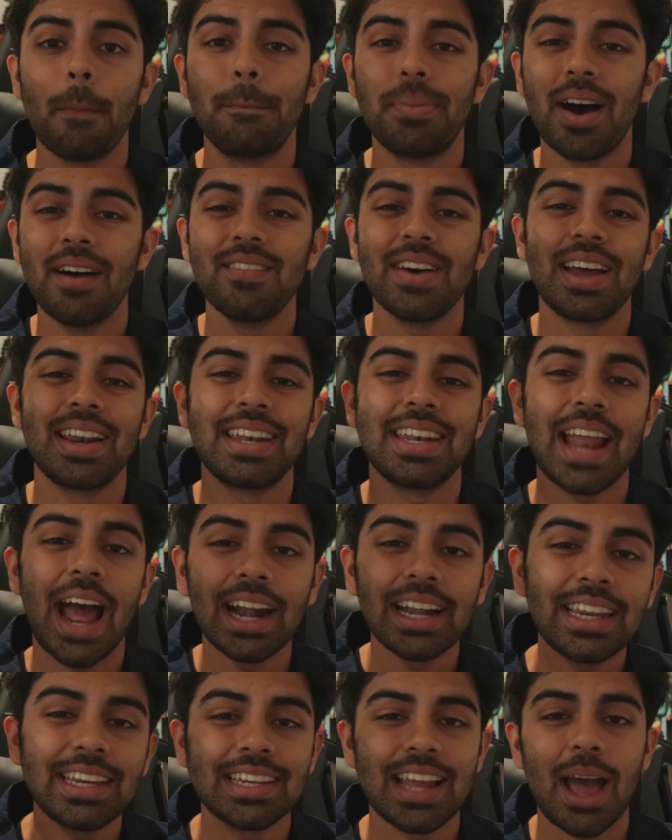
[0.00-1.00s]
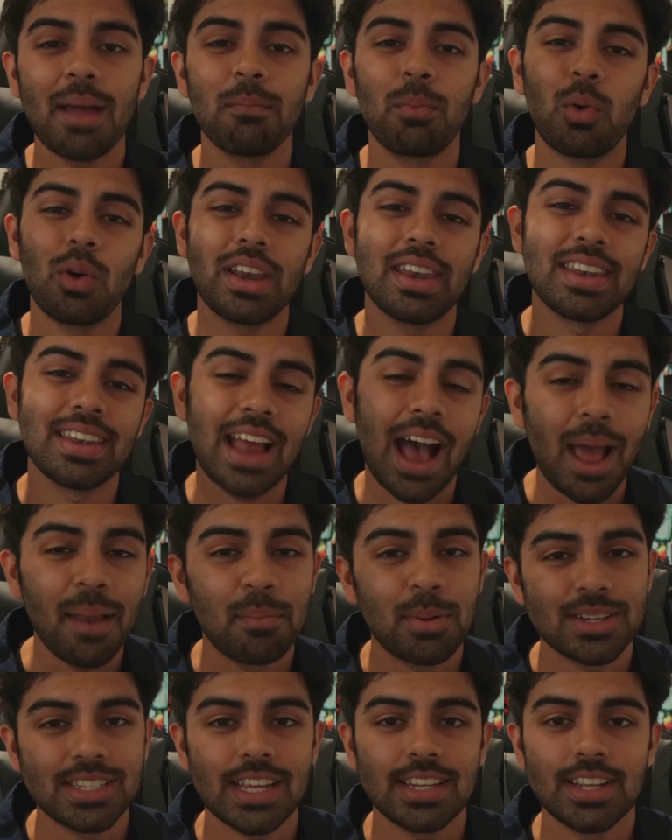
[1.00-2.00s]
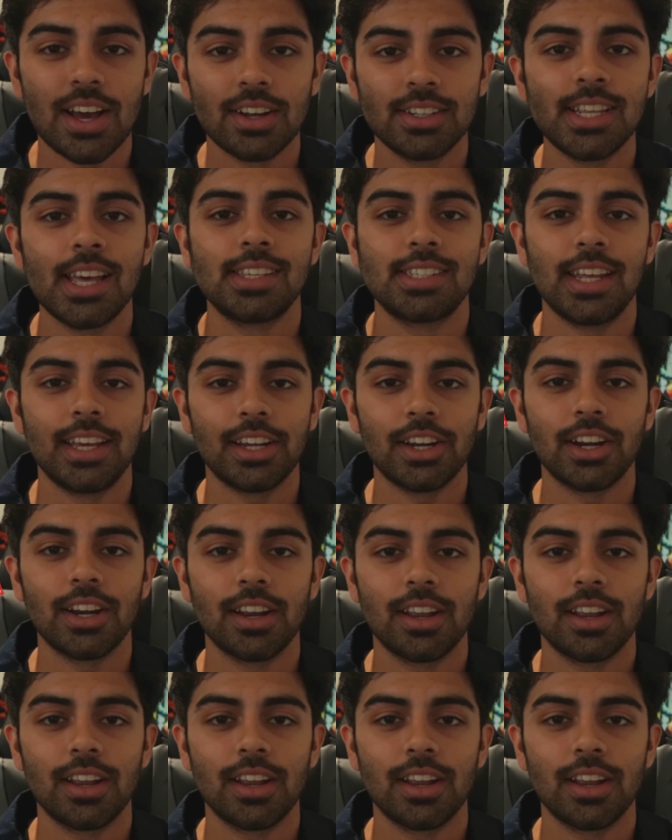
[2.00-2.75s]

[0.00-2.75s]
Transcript: above a 99.9 percentile test taker.